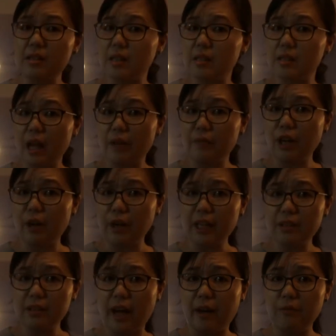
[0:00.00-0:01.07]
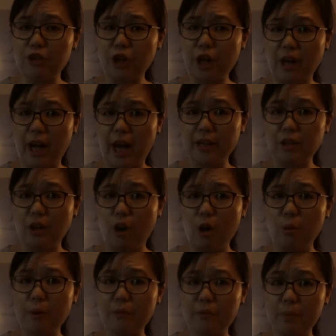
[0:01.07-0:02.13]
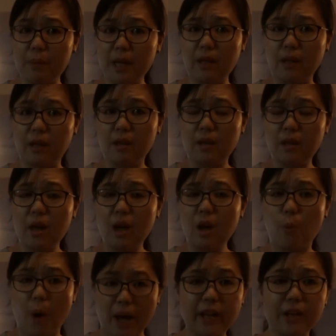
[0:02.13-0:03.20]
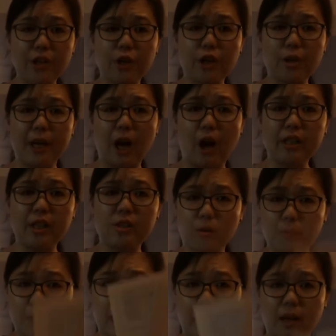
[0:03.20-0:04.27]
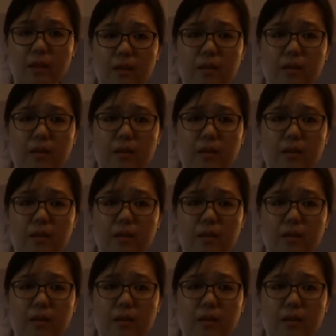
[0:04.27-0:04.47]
This is the 7th or 8th time you tried to hide your homework from me. When are you going to be honest with